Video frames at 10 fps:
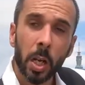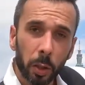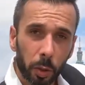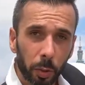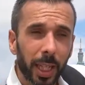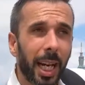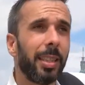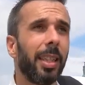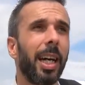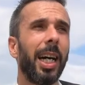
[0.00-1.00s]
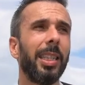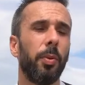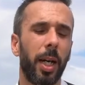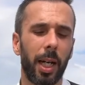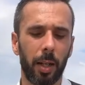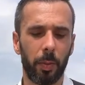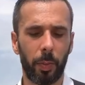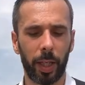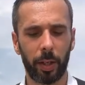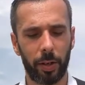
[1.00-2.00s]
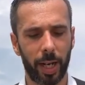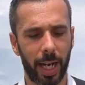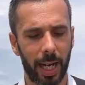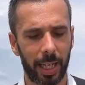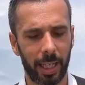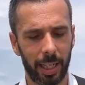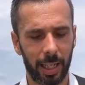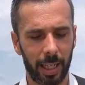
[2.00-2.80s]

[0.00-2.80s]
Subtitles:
To that as well, we're gonna add,